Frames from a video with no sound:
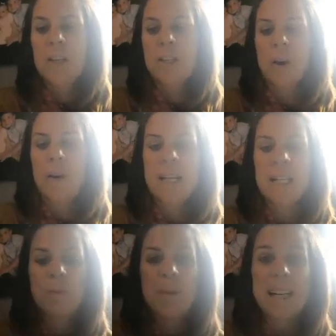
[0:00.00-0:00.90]
So
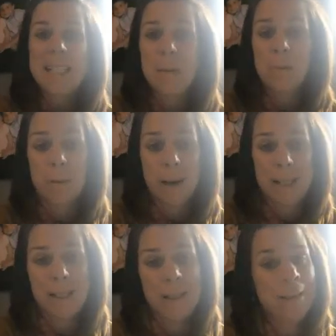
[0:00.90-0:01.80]
expecting
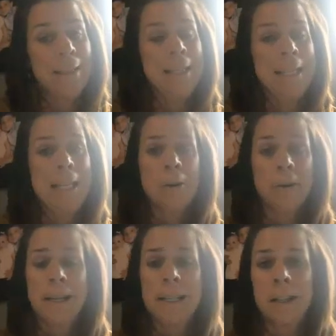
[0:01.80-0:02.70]
prices to
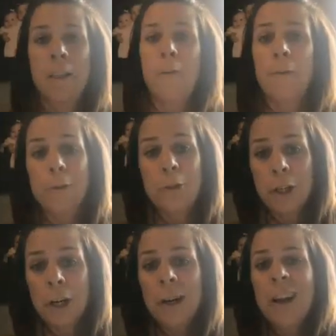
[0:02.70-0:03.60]
decrease in the
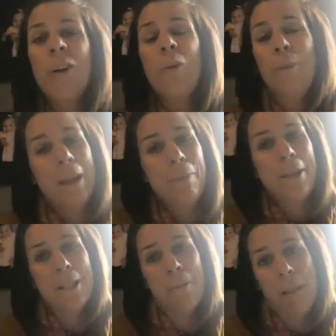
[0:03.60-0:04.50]
future will make
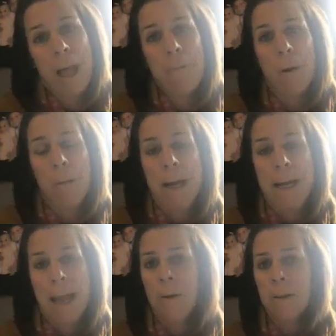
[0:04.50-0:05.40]
me supply more
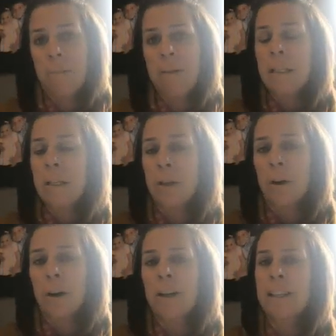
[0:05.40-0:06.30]
right now as a business
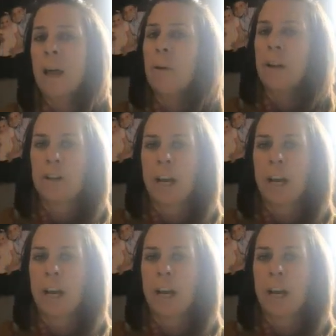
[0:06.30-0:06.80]
owner because I want to